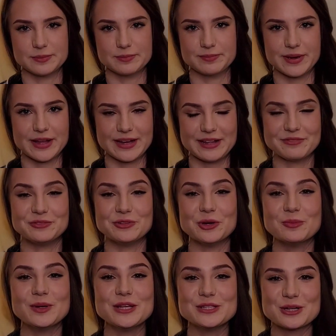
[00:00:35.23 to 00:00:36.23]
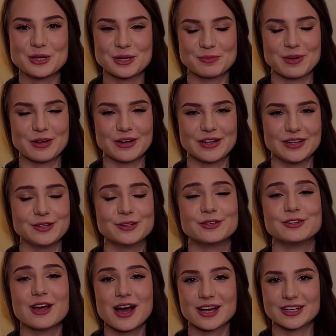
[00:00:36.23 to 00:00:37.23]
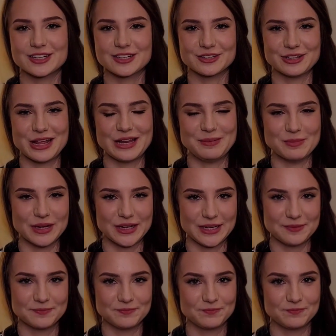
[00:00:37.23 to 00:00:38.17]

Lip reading: but if nobody's heard about it, you're not going to earn any money.